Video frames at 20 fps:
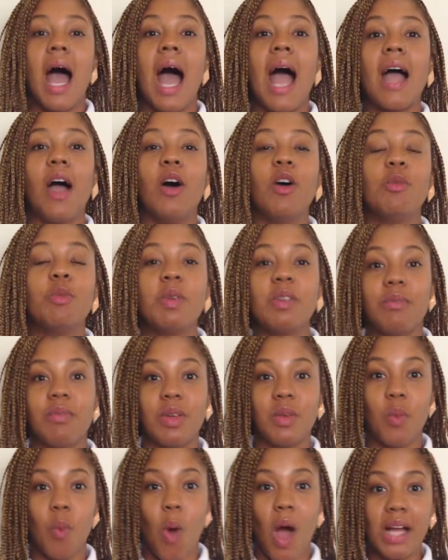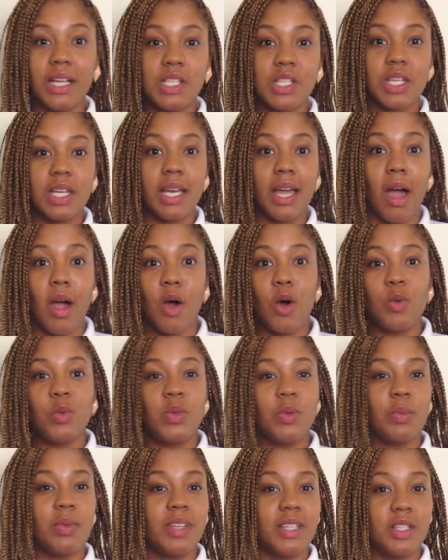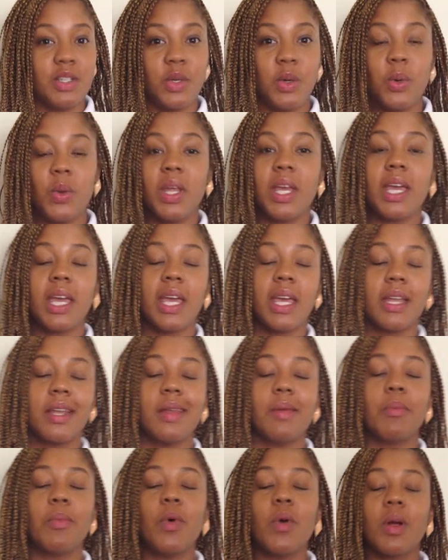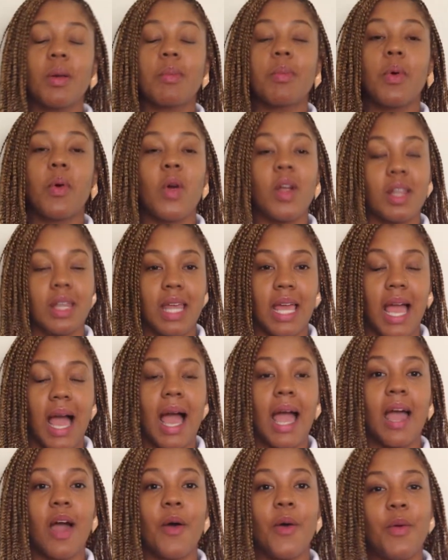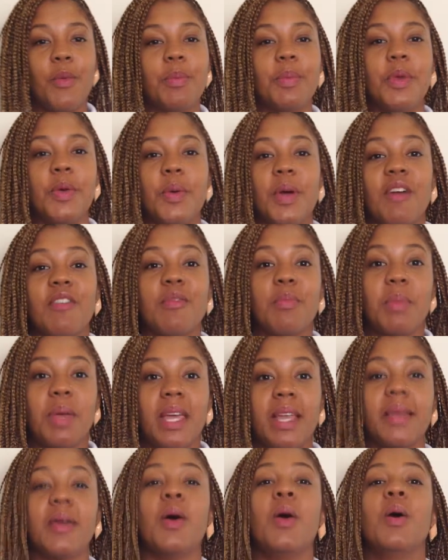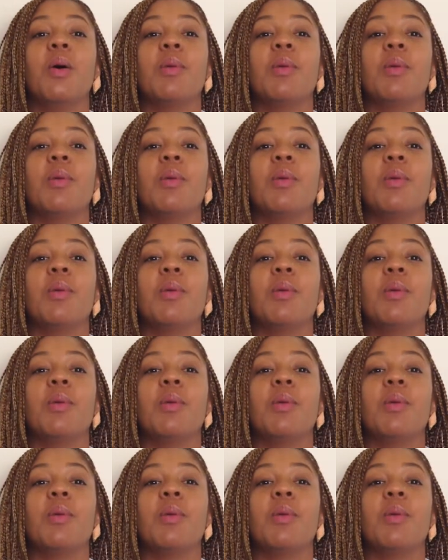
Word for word: I hope you've been watching, I hope you've been tuning in, and more importantly, I hope you have been